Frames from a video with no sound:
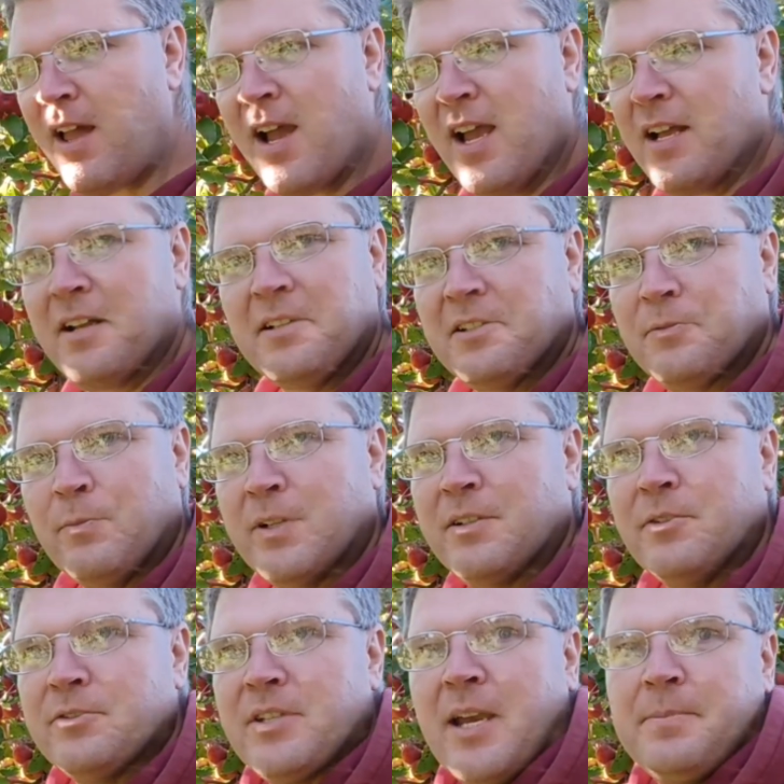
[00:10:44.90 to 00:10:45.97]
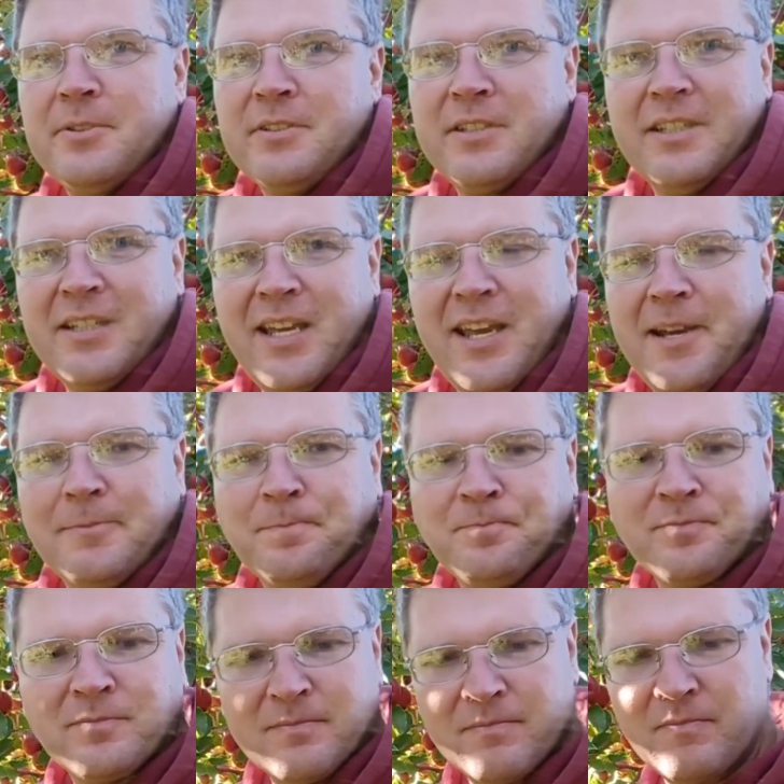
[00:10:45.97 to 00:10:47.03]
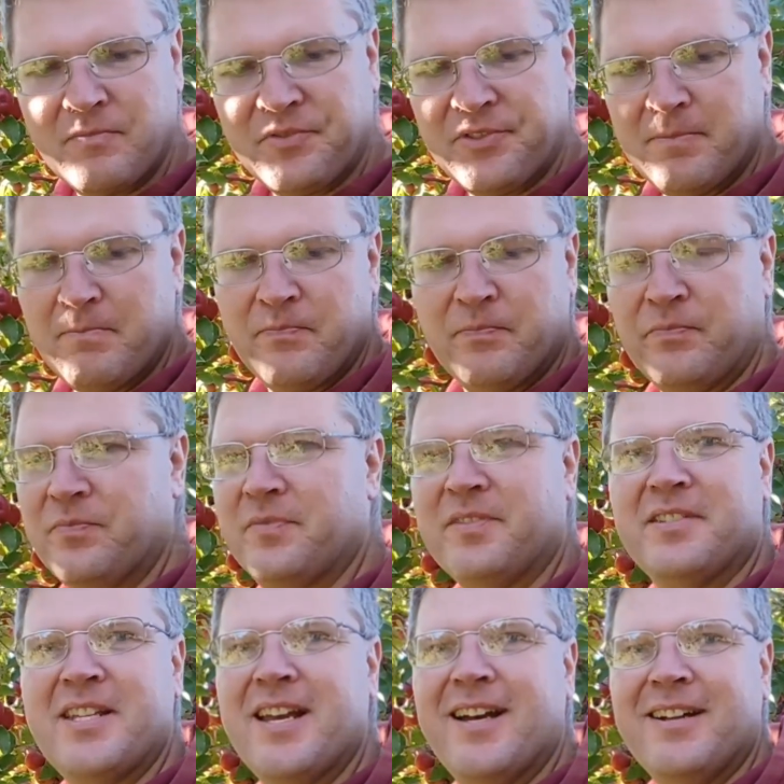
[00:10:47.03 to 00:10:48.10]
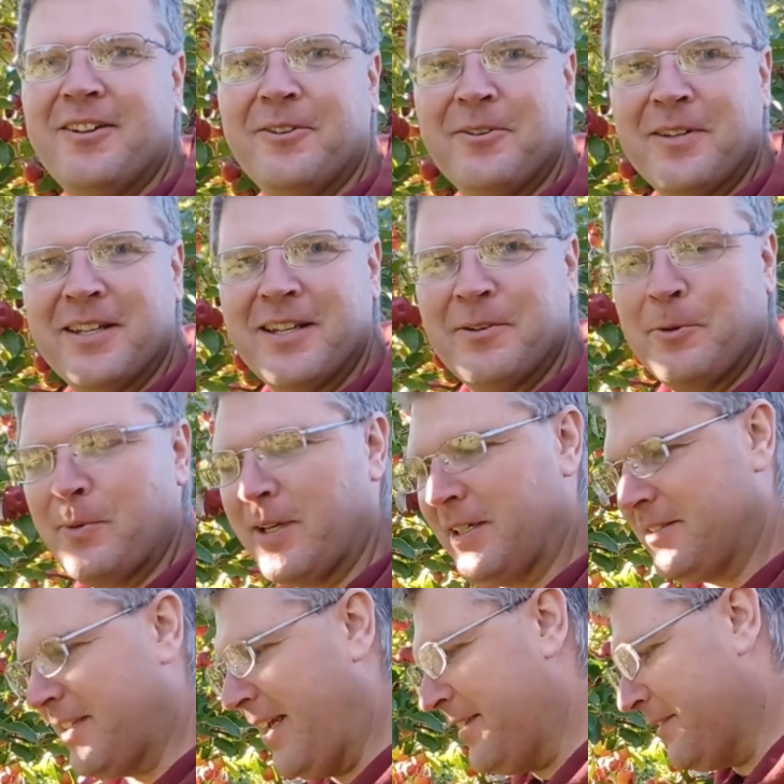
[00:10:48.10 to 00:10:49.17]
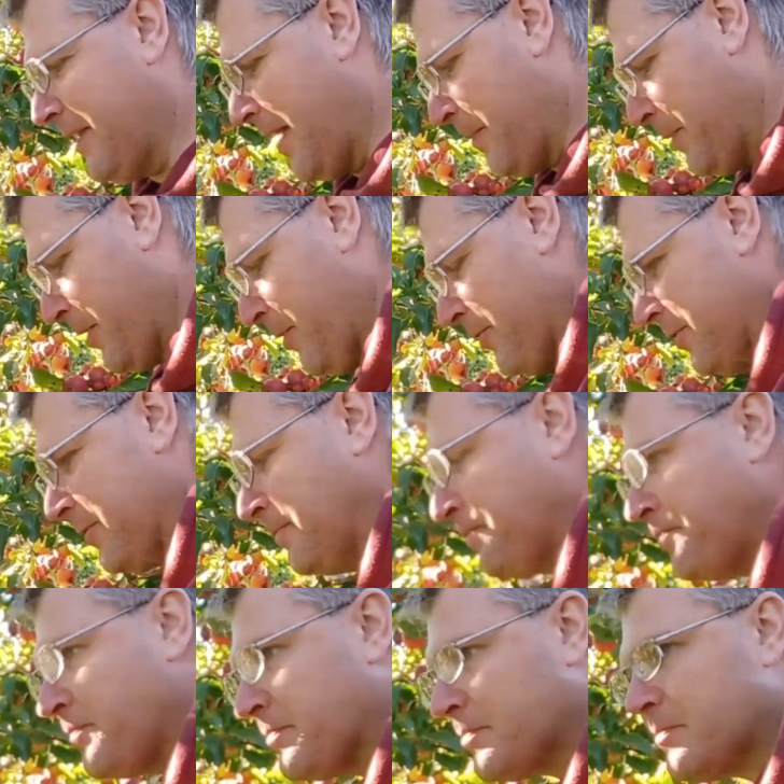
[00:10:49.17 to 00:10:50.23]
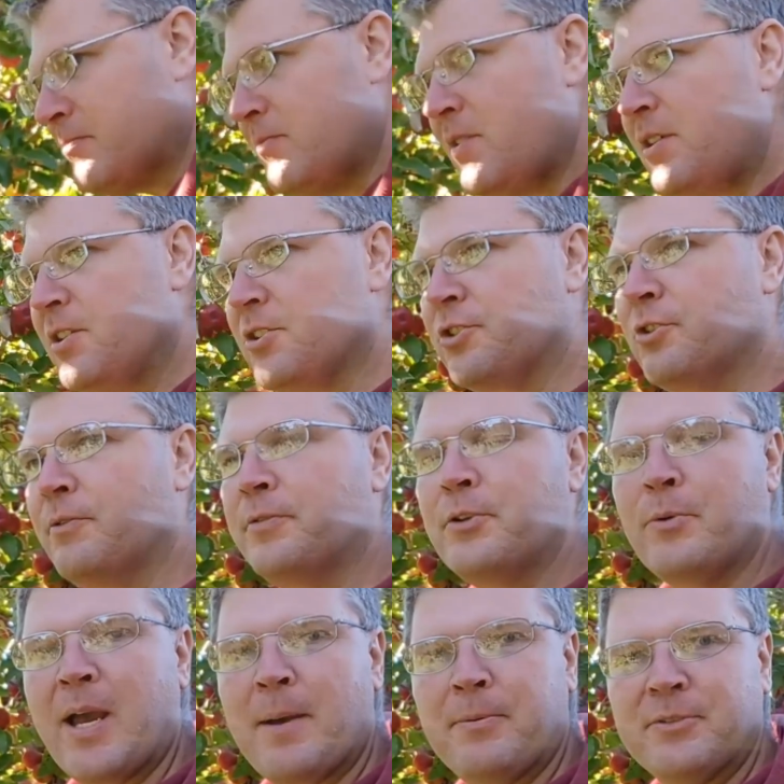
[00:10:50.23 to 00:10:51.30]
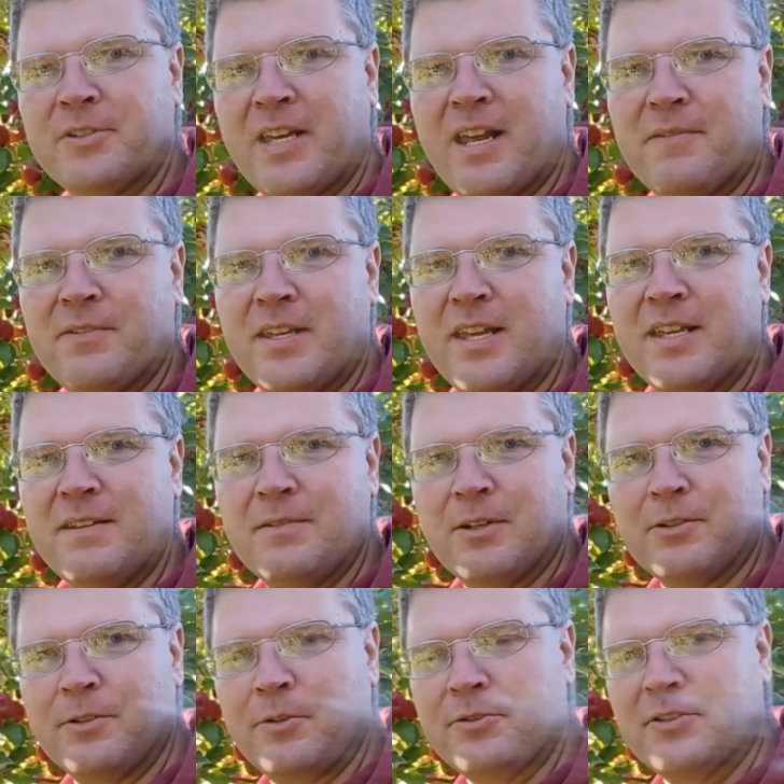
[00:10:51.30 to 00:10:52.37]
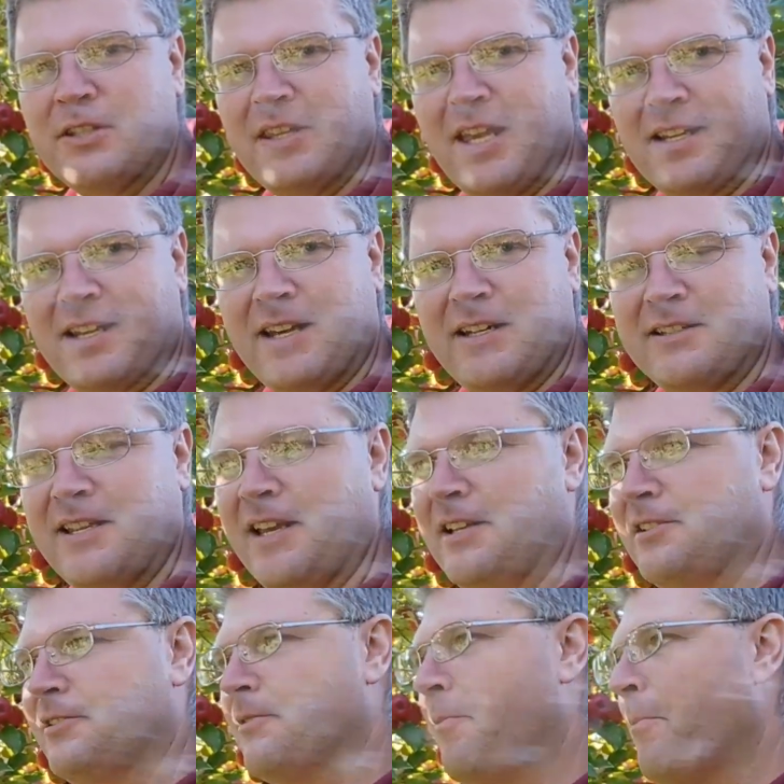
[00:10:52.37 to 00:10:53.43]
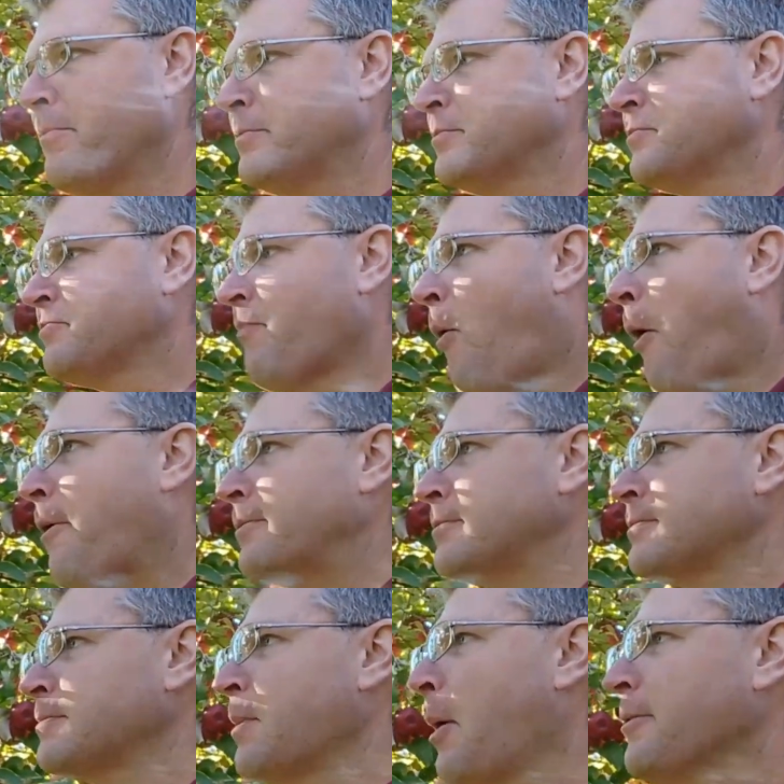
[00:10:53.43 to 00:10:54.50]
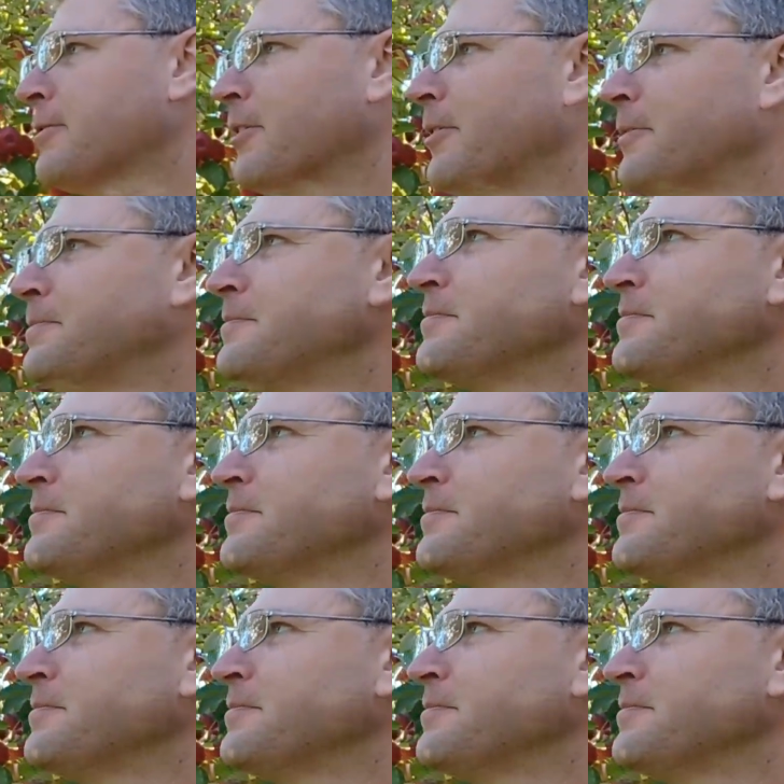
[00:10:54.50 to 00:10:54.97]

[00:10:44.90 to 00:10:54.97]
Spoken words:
It's one of those apples that you can't tell what it tastes like, because there's so few apples that have even close to that kind of taste. So